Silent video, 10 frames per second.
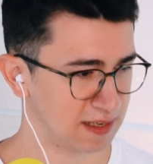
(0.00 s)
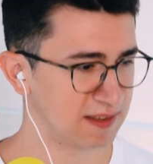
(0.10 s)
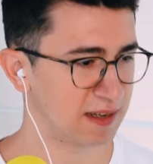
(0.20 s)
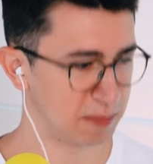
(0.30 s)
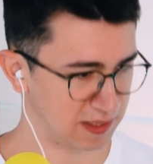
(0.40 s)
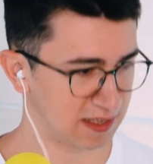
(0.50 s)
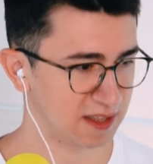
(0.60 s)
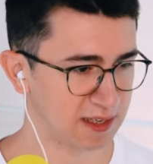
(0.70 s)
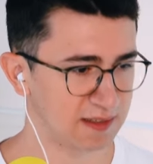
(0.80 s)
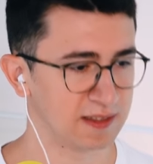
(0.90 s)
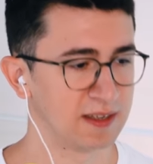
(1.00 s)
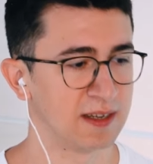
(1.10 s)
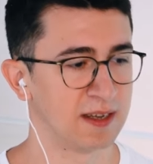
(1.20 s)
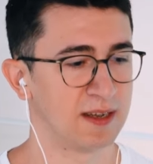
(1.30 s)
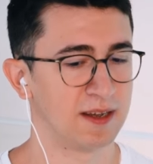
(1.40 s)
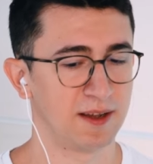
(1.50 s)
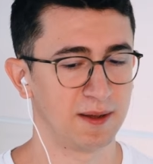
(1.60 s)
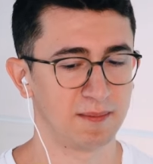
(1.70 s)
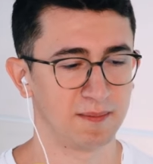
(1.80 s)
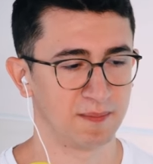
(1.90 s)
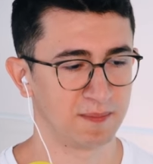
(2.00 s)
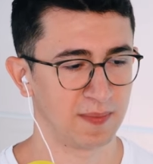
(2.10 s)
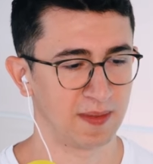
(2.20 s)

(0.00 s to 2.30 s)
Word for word: These are missing things. And